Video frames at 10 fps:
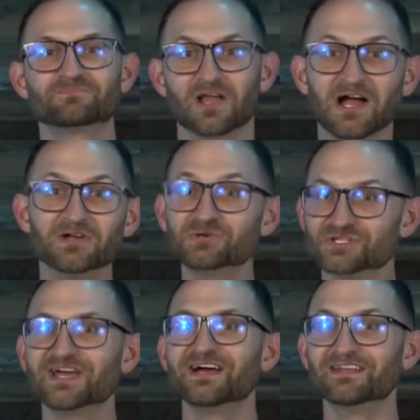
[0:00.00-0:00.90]
I
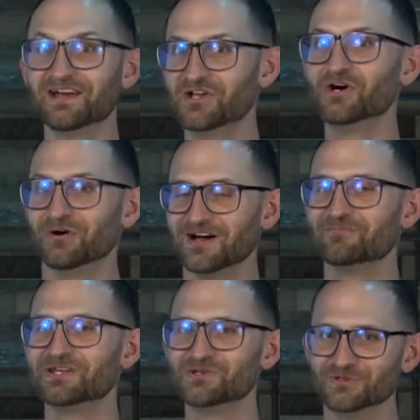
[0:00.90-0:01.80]
understand, I know.
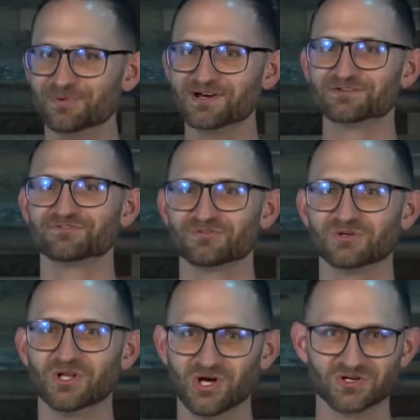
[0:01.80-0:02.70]
I've been a youth pastor for
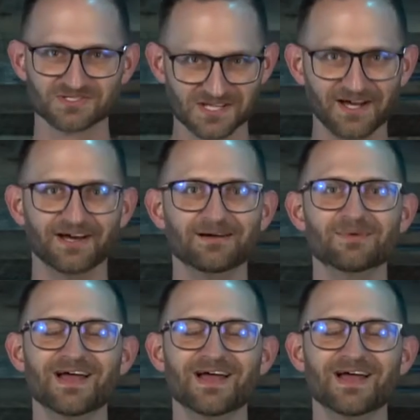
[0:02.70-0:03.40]
a long time,